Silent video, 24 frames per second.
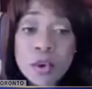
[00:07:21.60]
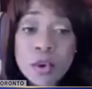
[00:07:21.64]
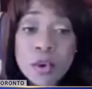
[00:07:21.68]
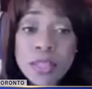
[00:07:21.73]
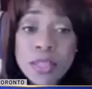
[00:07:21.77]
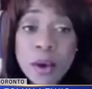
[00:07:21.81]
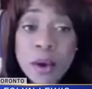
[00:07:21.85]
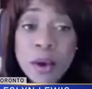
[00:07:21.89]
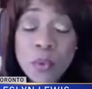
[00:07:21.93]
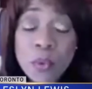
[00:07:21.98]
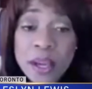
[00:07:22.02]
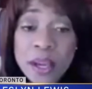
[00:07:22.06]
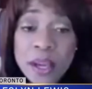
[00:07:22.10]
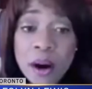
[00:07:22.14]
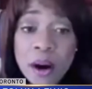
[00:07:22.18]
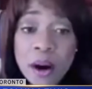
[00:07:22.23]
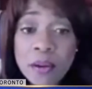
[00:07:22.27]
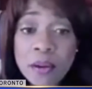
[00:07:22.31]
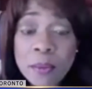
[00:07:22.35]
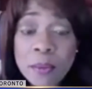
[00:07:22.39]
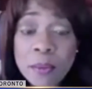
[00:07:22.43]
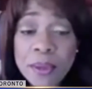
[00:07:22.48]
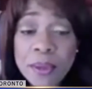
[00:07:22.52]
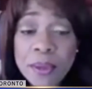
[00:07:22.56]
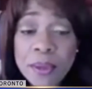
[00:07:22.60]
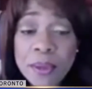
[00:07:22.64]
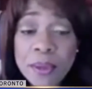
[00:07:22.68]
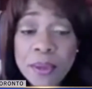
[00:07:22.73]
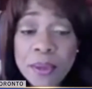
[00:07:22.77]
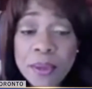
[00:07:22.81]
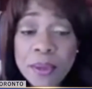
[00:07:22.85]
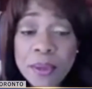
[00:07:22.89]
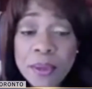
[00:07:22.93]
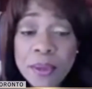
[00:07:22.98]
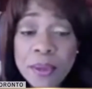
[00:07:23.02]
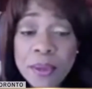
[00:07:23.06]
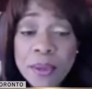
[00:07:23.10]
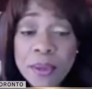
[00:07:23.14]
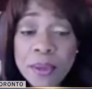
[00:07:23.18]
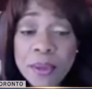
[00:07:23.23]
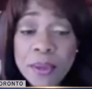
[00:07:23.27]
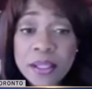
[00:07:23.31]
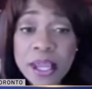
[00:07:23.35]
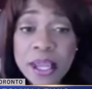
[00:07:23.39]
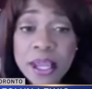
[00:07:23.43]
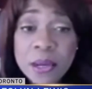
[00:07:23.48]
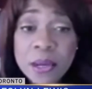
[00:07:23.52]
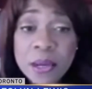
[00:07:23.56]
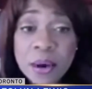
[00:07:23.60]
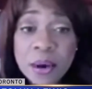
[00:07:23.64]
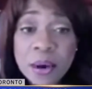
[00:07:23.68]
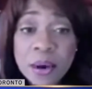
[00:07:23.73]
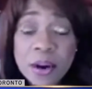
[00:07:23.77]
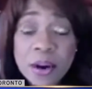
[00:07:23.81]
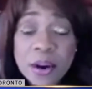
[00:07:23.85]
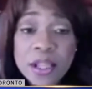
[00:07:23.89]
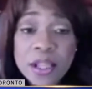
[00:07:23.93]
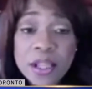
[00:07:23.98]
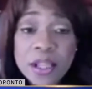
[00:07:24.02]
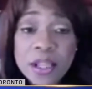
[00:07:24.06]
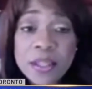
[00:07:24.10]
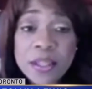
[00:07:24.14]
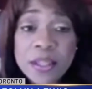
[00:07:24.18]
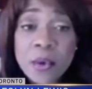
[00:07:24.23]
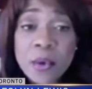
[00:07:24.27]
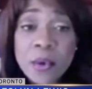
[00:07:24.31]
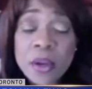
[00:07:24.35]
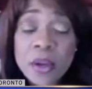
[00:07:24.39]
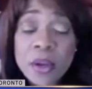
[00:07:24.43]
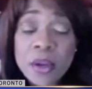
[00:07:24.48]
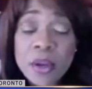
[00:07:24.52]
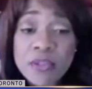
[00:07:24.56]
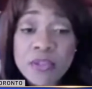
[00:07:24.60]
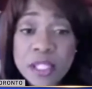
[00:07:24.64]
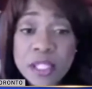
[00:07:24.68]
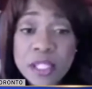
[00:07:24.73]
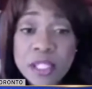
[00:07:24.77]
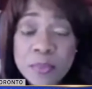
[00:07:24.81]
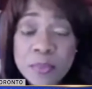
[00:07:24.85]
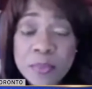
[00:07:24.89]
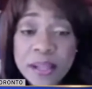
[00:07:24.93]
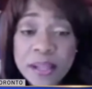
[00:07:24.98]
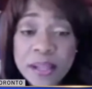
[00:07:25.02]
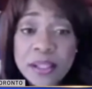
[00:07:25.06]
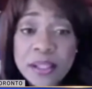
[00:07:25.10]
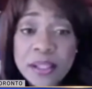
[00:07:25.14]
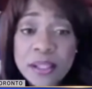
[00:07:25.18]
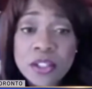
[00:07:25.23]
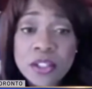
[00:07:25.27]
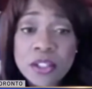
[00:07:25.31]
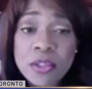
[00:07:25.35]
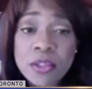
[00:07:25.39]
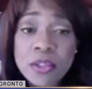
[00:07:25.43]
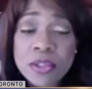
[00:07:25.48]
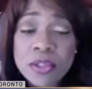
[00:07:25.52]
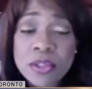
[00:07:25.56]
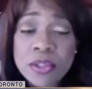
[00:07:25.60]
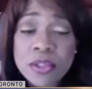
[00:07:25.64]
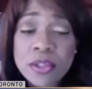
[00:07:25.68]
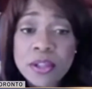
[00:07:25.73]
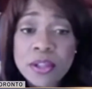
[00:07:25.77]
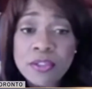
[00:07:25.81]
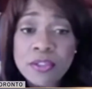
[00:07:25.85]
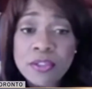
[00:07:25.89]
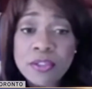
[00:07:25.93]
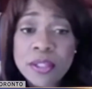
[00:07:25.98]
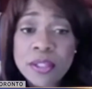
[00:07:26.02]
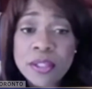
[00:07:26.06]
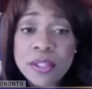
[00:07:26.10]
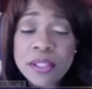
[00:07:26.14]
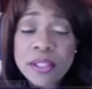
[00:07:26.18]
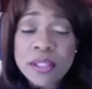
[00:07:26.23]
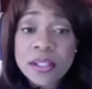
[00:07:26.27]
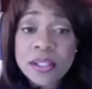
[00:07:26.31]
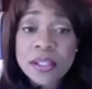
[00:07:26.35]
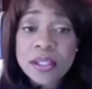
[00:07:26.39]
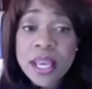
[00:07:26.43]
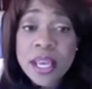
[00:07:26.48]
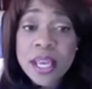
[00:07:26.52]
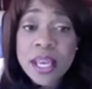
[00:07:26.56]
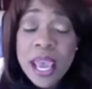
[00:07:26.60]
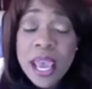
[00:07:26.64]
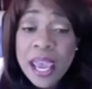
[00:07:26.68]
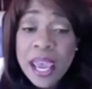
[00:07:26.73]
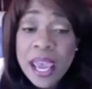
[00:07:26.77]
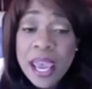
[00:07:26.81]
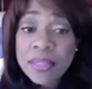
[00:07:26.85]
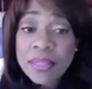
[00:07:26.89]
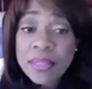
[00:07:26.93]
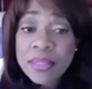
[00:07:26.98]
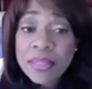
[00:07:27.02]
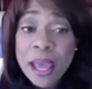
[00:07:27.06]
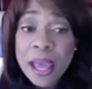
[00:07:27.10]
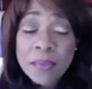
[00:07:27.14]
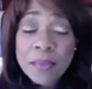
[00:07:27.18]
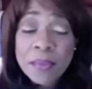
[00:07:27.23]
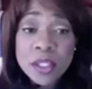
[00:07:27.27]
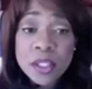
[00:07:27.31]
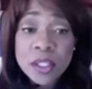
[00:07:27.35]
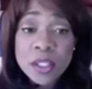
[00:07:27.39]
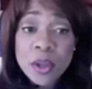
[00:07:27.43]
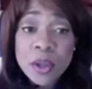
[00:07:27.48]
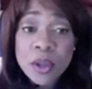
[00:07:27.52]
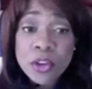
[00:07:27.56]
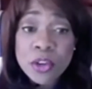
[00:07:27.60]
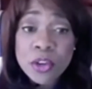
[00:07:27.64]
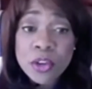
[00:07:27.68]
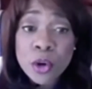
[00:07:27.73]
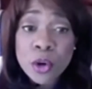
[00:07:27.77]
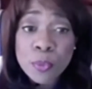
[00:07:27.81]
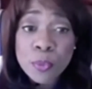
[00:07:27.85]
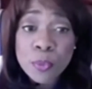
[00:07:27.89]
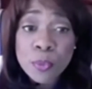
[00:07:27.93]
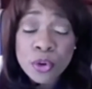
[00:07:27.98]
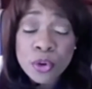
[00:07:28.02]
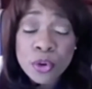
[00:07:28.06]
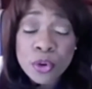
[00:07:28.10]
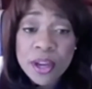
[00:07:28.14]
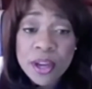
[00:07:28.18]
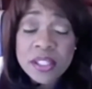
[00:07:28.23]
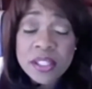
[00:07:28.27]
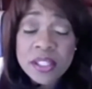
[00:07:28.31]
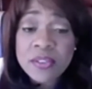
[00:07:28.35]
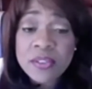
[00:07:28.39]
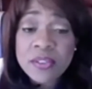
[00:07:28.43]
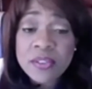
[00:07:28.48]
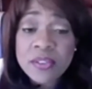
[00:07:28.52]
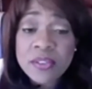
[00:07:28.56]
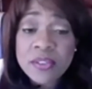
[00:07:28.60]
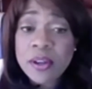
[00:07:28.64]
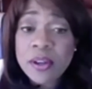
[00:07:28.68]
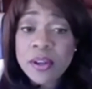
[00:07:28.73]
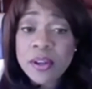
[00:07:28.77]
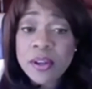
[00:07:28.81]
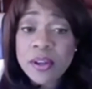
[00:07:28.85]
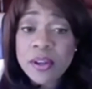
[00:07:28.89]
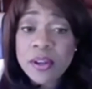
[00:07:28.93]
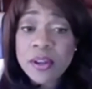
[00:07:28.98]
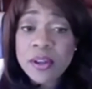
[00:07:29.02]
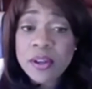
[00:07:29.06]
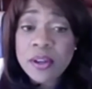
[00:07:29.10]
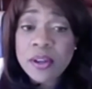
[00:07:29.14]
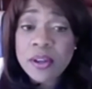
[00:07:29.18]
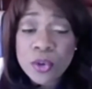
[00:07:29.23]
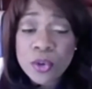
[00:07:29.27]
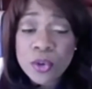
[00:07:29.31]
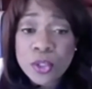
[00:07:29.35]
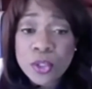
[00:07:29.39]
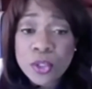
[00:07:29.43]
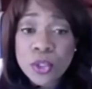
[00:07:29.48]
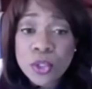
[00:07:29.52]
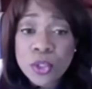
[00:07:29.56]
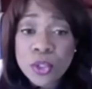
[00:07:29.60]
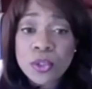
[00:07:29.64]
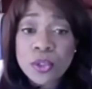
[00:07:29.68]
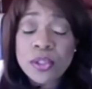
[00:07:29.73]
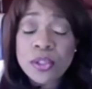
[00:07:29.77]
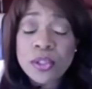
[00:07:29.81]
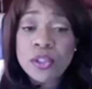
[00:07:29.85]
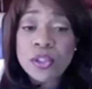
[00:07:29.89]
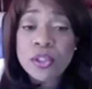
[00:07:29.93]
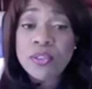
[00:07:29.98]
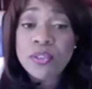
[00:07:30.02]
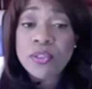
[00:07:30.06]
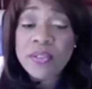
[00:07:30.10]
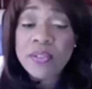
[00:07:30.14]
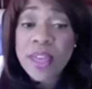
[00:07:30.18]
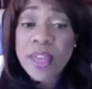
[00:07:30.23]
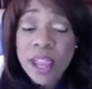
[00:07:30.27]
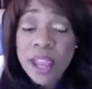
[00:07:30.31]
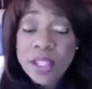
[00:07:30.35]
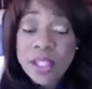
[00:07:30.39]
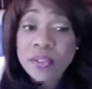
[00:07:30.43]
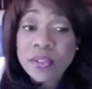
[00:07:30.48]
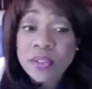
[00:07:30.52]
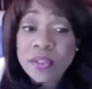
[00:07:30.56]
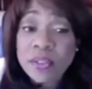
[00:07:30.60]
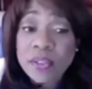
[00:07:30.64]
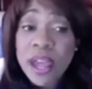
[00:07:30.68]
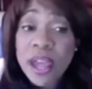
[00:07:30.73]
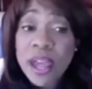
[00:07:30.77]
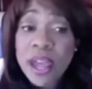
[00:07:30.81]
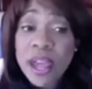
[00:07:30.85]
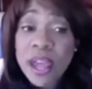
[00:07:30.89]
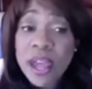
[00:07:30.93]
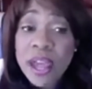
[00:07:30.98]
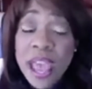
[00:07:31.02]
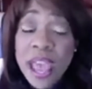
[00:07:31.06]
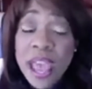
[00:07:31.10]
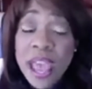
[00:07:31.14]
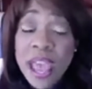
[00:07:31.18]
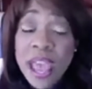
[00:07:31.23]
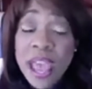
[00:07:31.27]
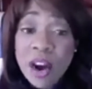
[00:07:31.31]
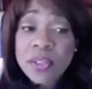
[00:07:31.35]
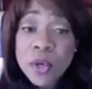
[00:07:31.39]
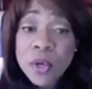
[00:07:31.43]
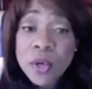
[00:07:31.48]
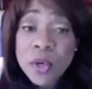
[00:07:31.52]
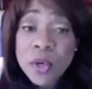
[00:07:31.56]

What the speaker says: make sure that we are the big tent party, that we respect each other's differences, and that means whether you're a progressive conservative or a social conservative, that we have respect for that.